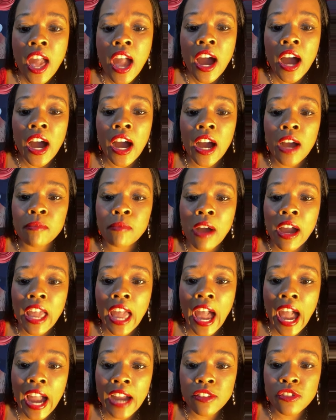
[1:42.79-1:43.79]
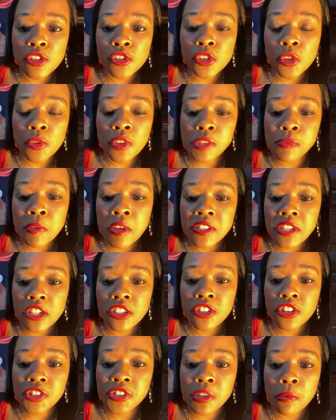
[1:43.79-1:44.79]
um, I had to do this because I
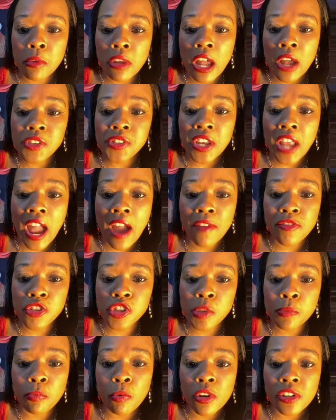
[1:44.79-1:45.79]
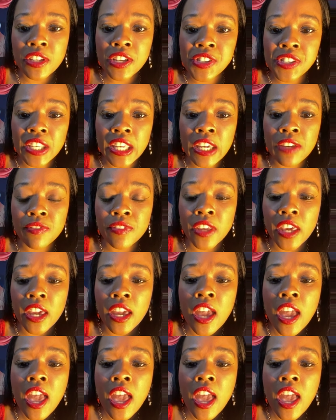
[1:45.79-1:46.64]
just someone else I have to support this evening.